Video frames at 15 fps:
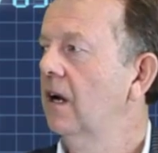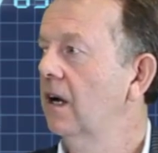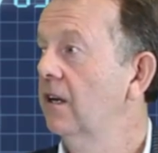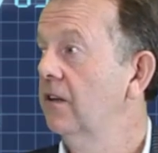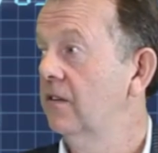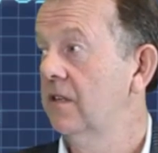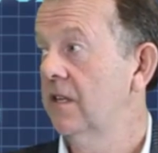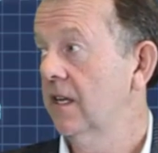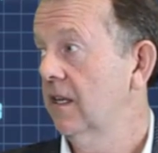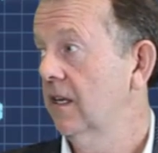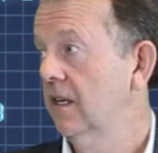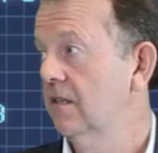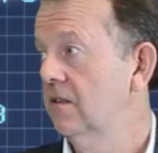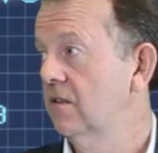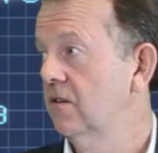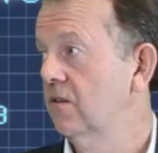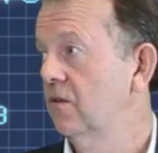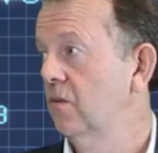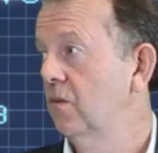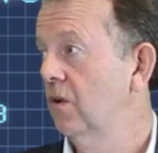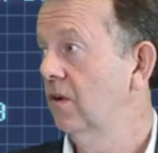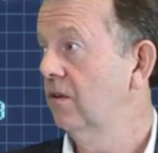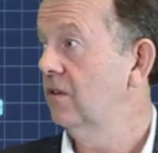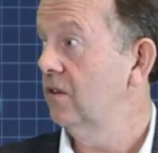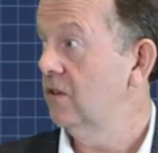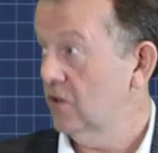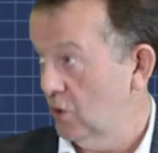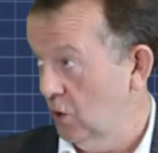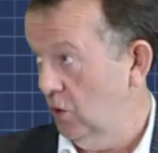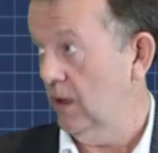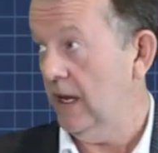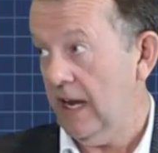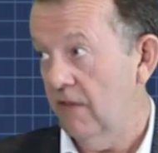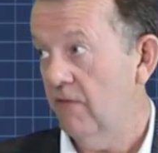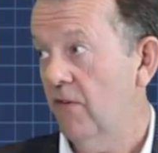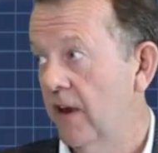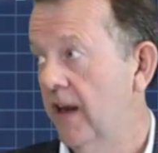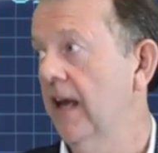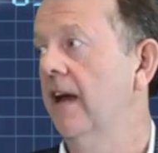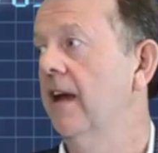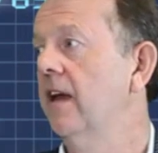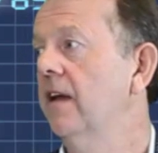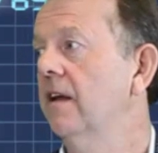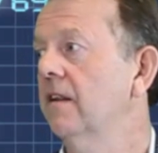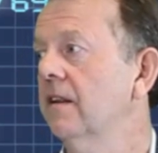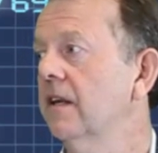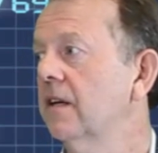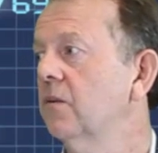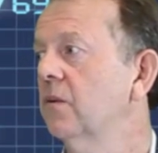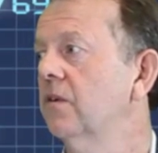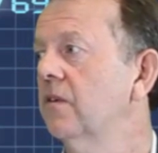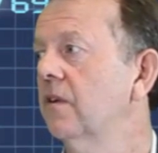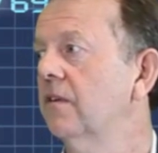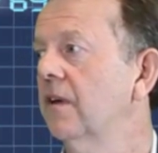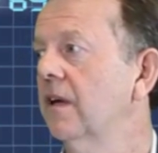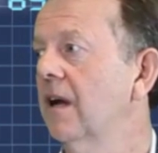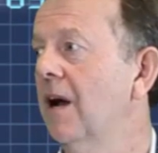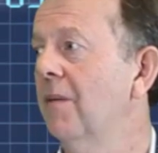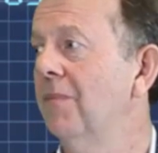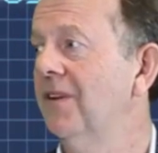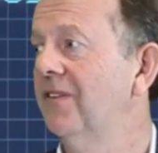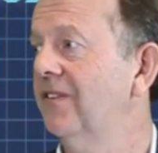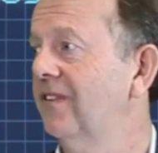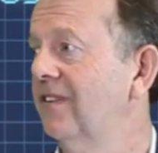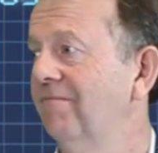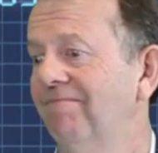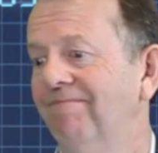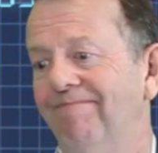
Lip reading: I used to take the kids to school every day. That was the thing. I missed.